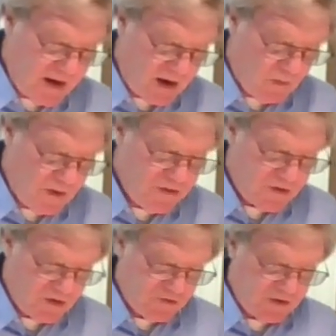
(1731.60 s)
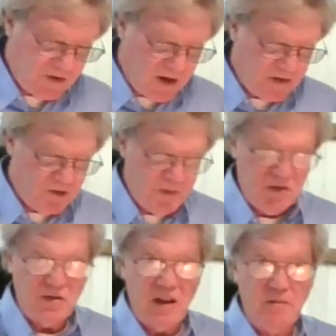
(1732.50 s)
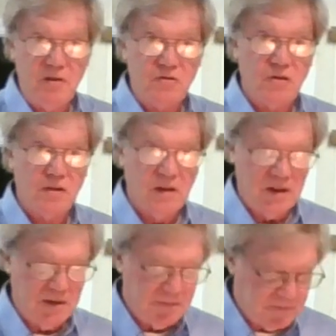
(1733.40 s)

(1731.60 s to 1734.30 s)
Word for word: how one turns to God to be saved eternally.